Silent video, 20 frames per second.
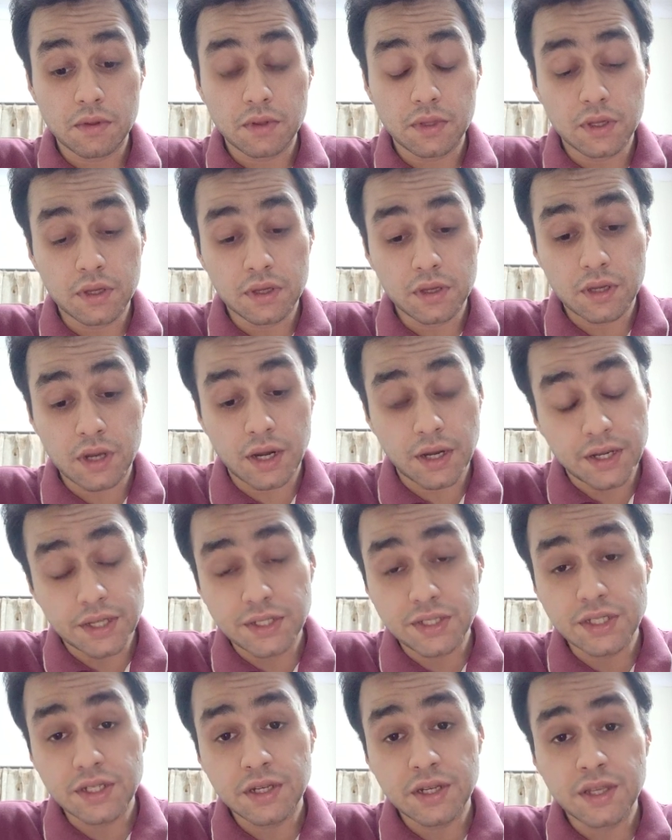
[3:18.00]
The
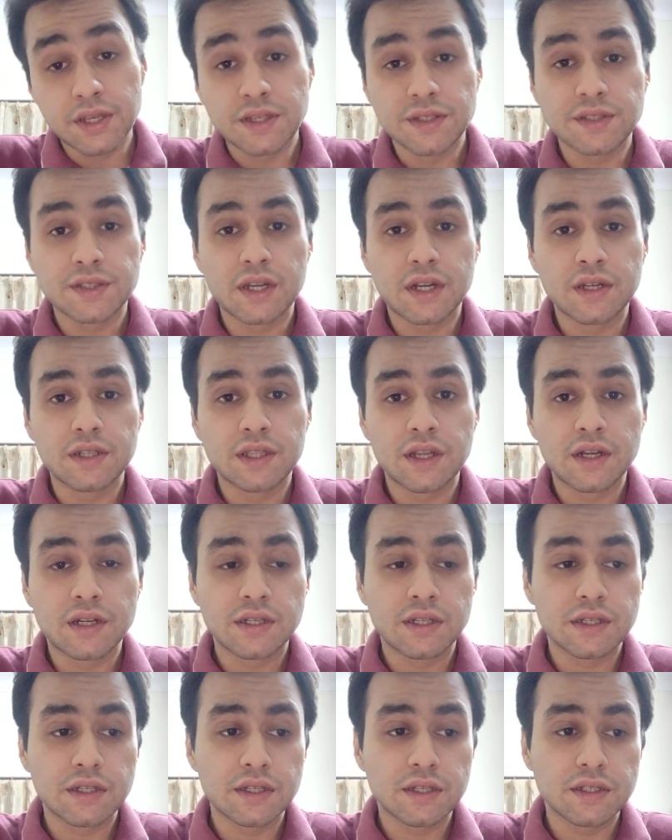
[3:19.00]
condition is that
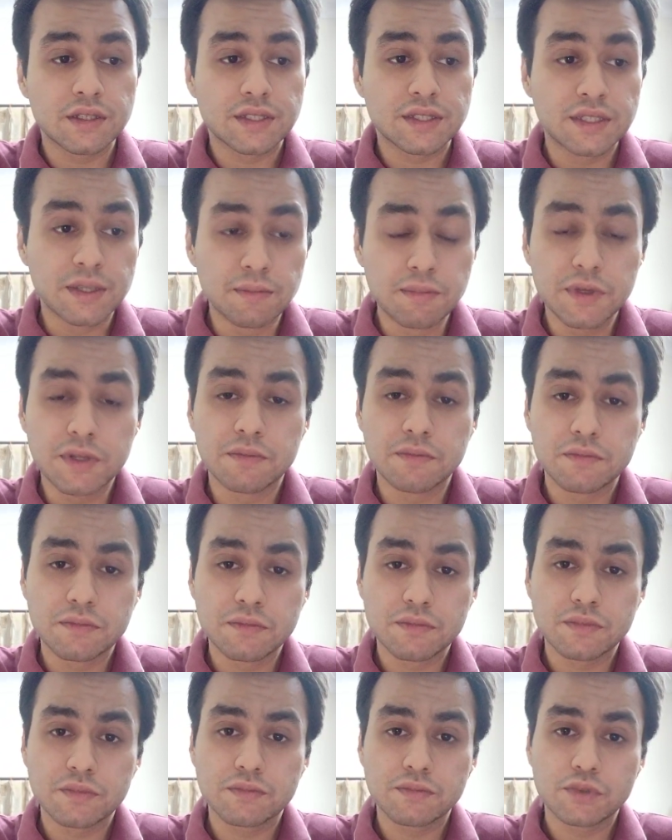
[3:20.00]
that symptom
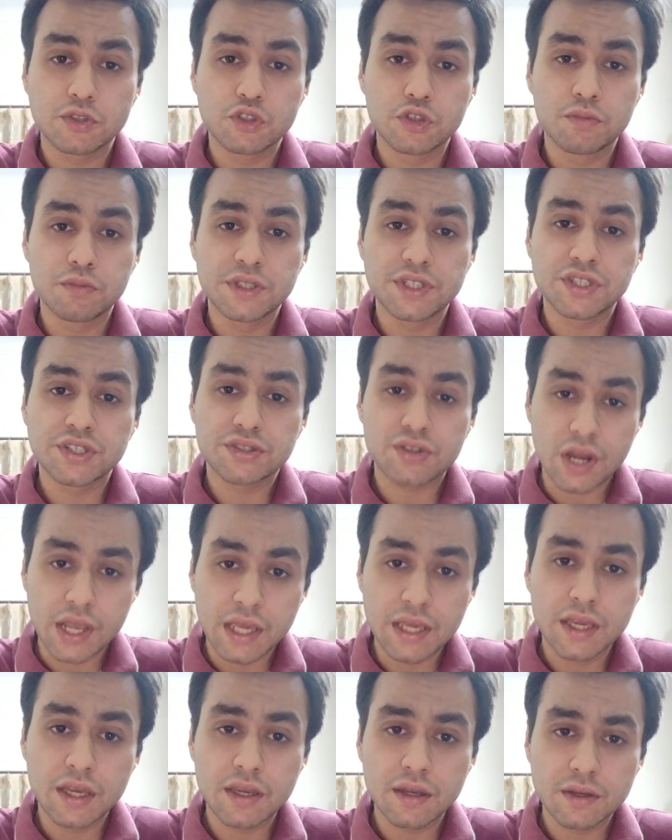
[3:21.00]
should be
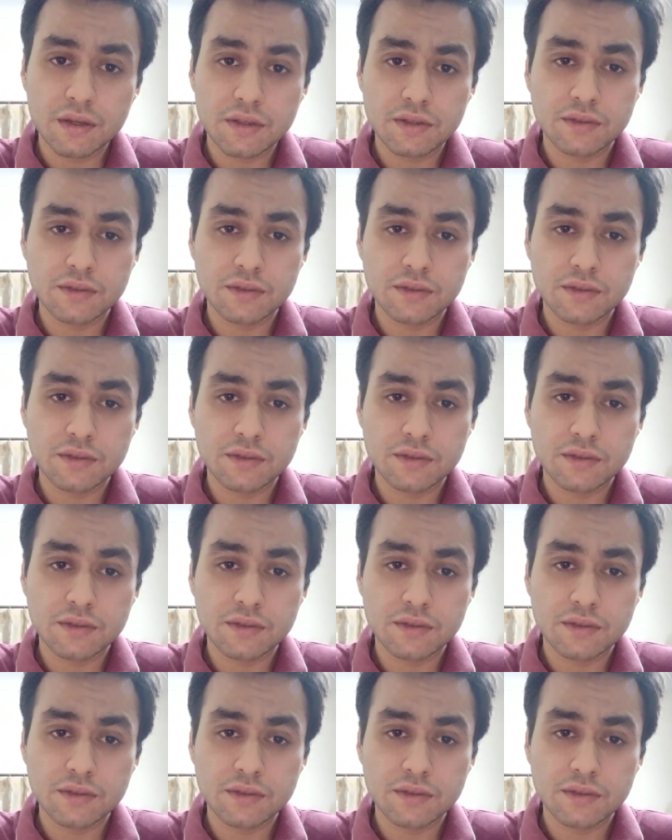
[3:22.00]
striking